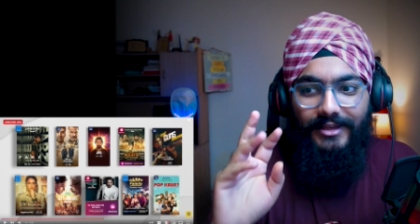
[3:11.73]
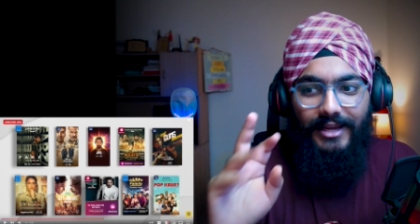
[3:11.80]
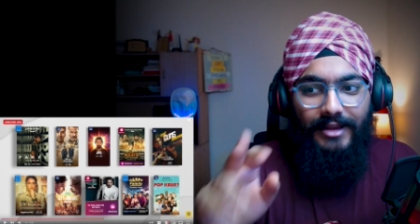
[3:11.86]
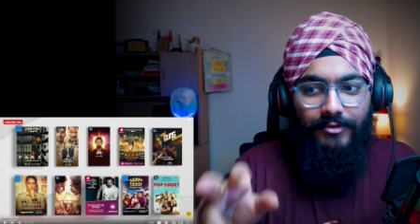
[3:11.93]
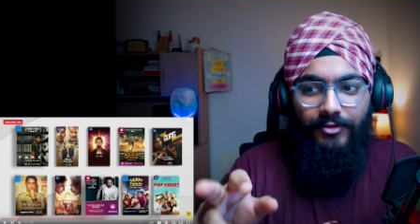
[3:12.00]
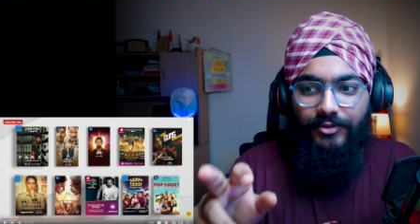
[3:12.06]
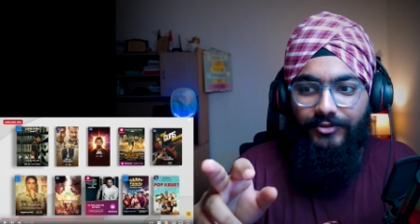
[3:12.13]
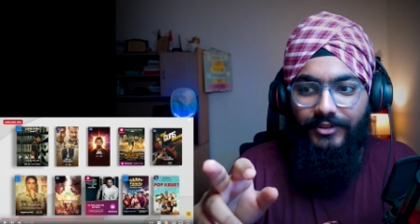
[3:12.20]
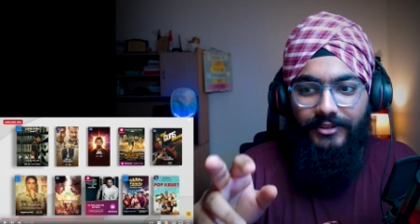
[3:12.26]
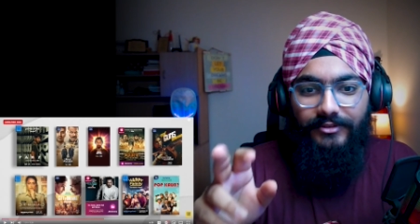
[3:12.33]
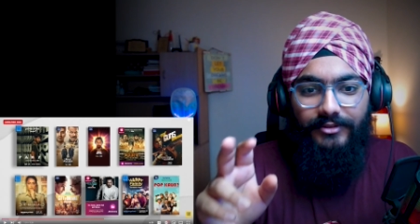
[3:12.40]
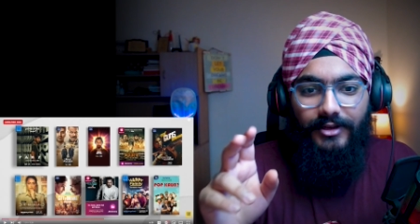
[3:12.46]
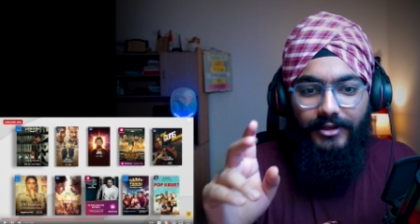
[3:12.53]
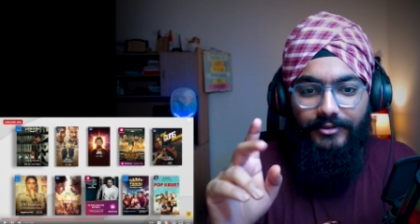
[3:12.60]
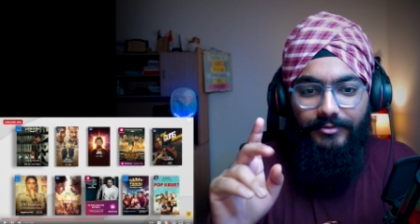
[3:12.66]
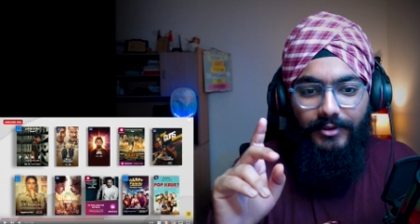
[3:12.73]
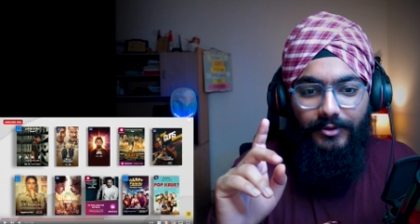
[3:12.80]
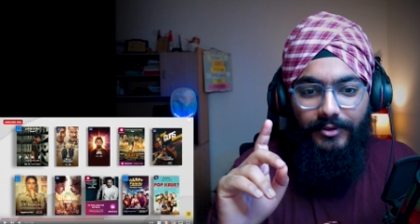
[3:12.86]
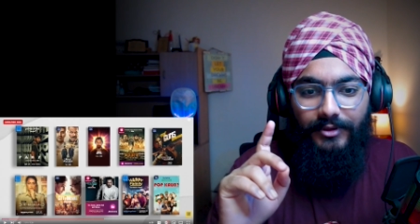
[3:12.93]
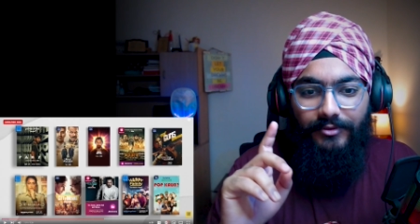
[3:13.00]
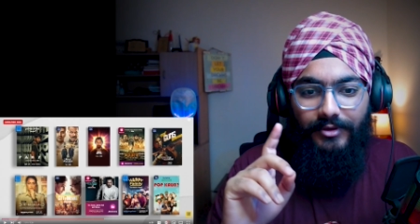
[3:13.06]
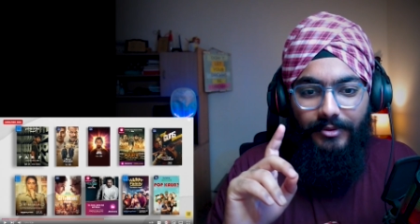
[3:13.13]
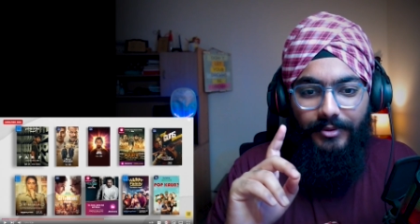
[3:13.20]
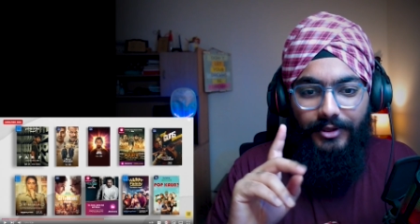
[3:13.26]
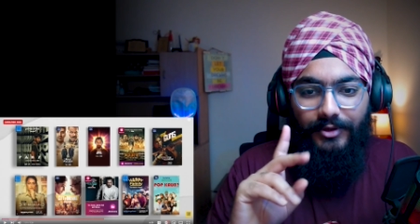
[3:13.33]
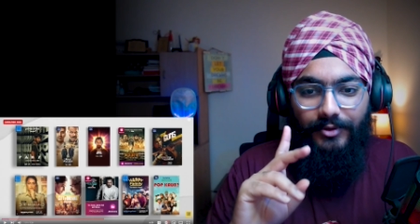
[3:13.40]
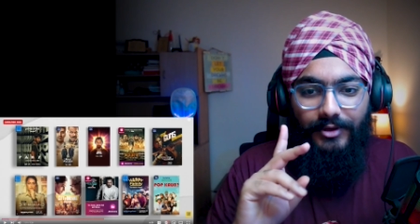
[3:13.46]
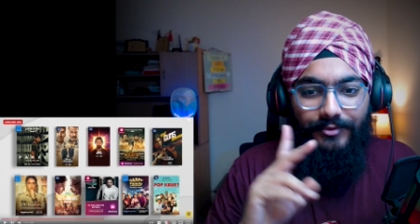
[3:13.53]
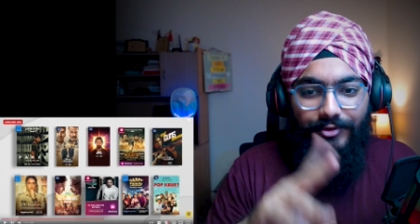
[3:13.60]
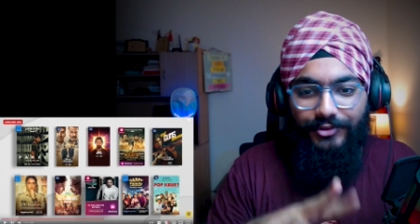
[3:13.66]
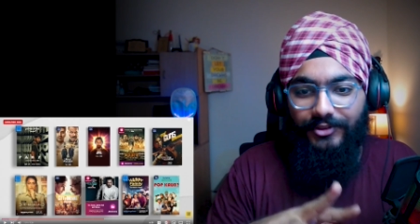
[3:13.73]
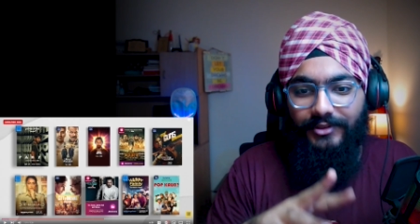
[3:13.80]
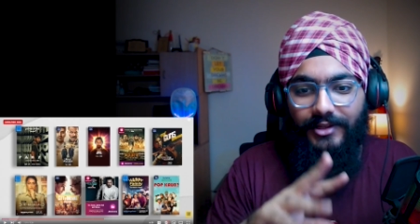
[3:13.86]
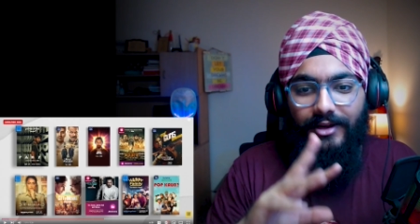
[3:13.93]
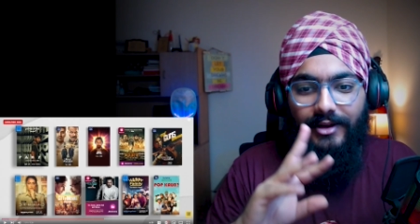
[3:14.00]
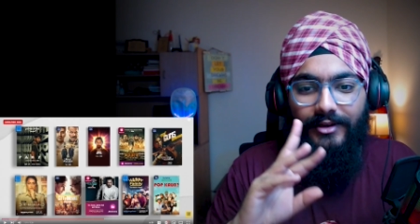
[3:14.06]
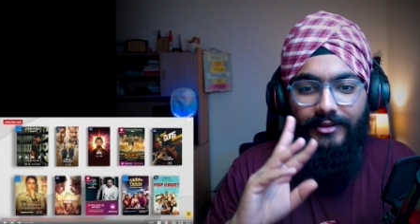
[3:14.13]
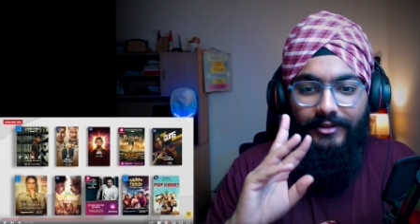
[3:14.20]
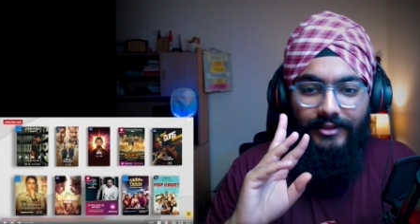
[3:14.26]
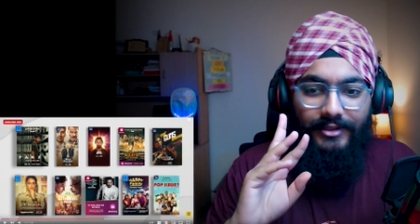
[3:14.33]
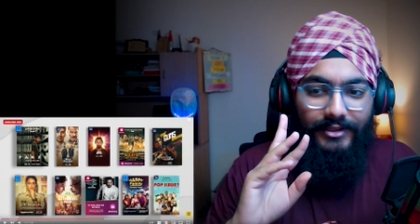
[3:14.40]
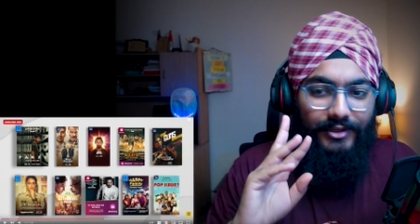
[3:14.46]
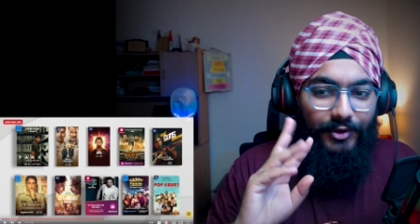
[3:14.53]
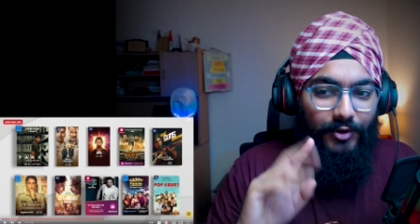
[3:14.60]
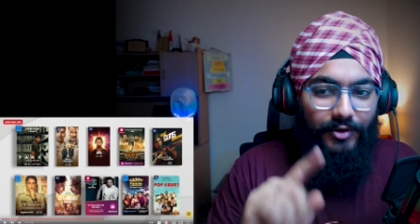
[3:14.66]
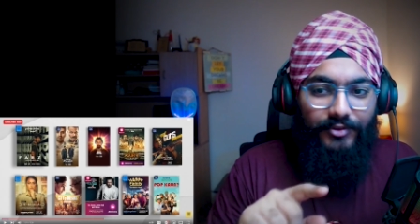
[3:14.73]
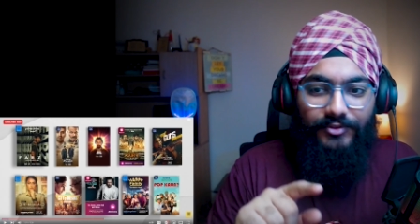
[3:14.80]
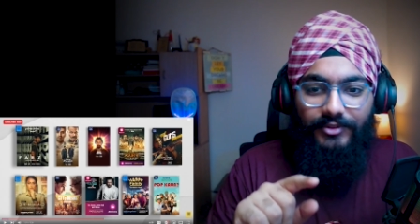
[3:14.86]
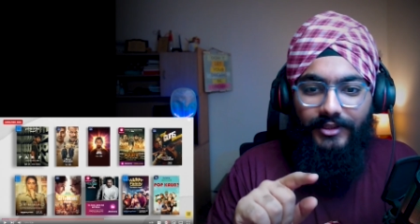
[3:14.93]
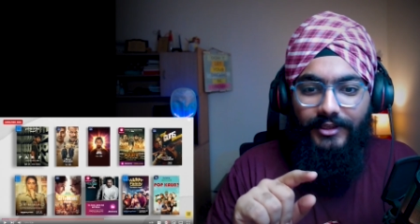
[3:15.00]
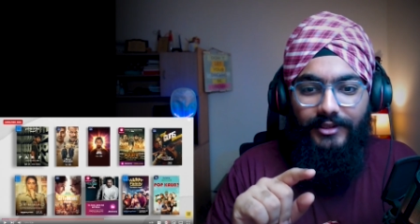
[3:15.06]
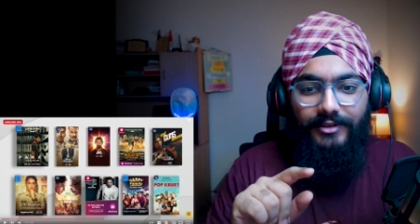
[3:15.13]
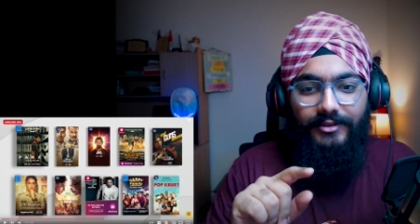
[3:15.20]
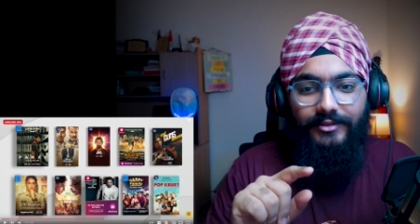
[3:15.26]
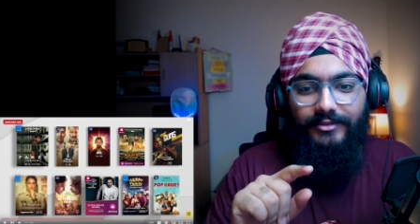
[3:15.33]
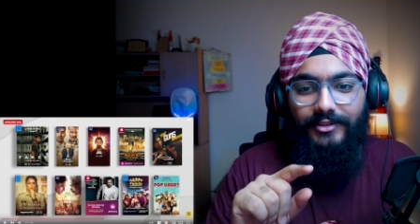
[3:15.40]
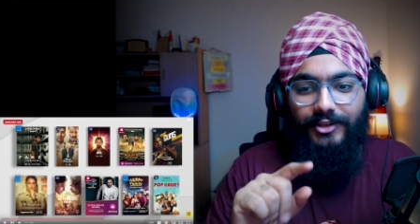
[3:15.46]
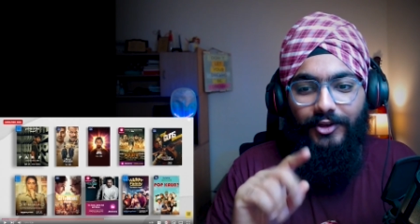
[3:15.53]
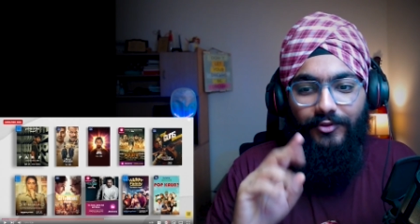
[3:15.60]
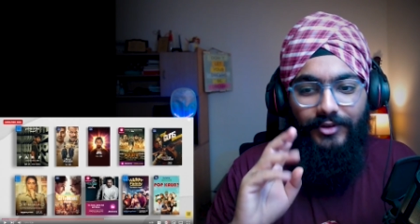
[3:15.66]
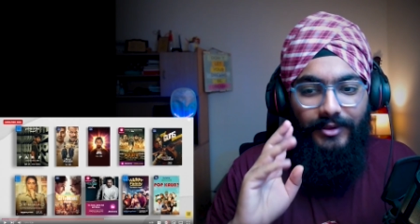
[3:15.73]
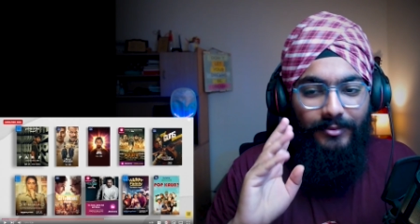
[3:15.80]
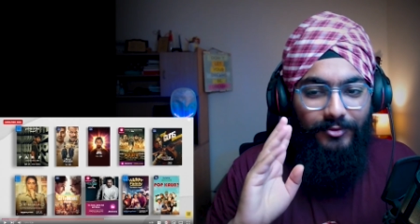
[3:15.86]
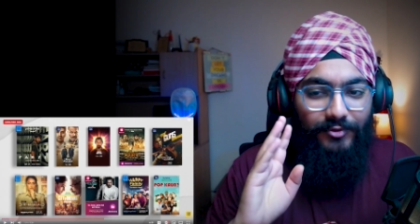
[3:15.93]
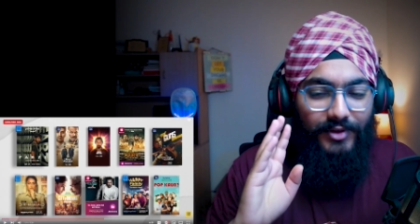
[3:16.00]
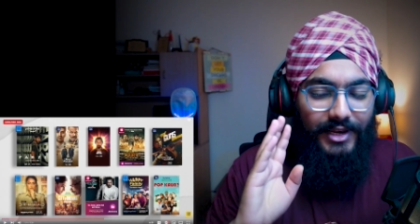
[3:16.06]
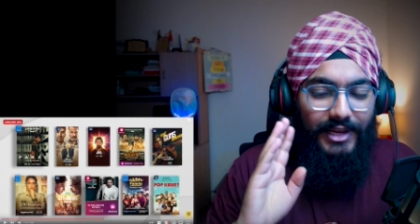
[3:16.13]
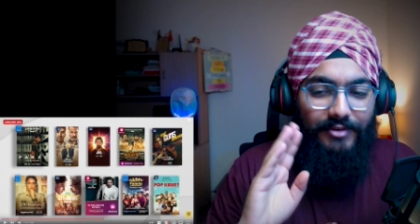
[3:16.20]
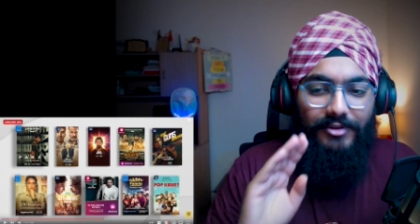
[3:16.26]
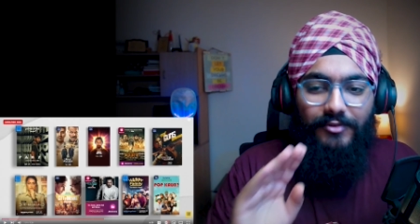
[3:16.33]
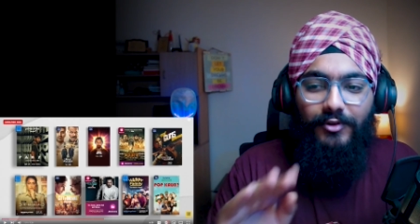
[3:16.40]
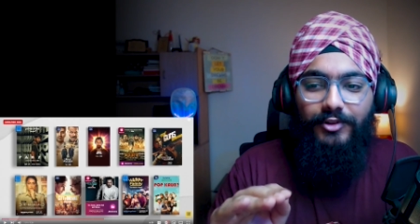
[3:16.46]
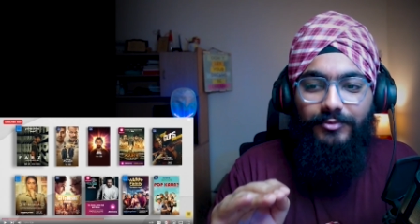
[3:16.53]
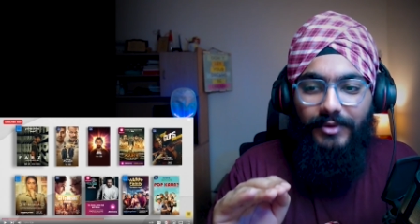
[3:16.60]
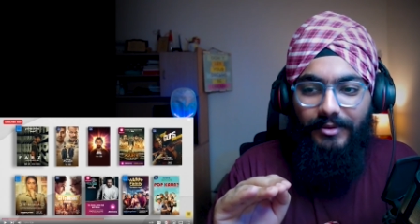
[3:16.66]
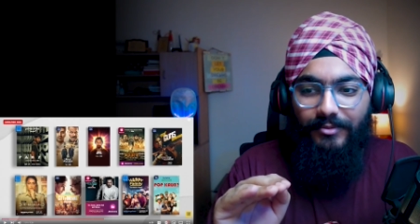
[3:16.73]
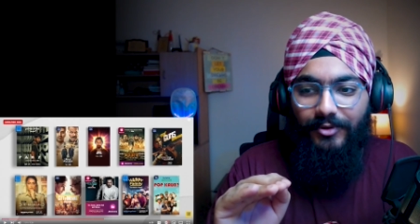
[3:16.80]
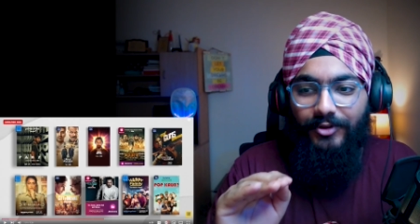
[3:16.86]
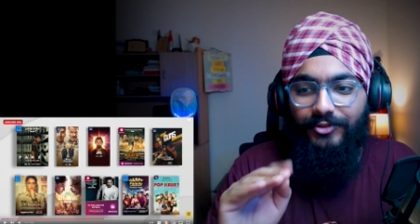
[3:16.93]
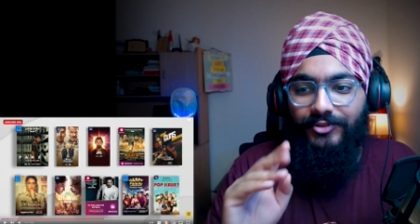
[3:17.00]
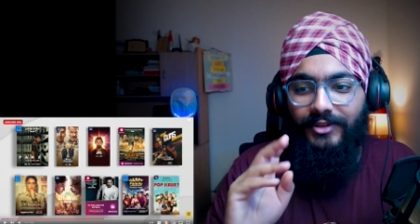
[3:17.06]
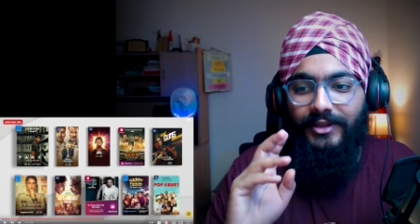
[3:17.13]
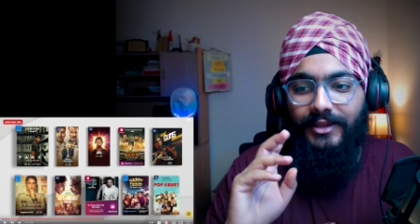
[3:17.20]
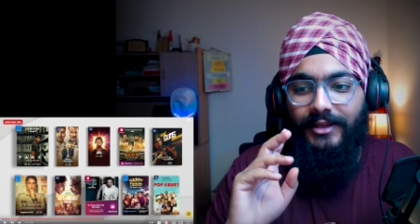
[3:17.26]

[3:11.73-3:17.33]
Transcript: I have not seen Saas Bahu and Flamingo, I have not seen Dad, not seen City of Dreams, will never watch Big Boss.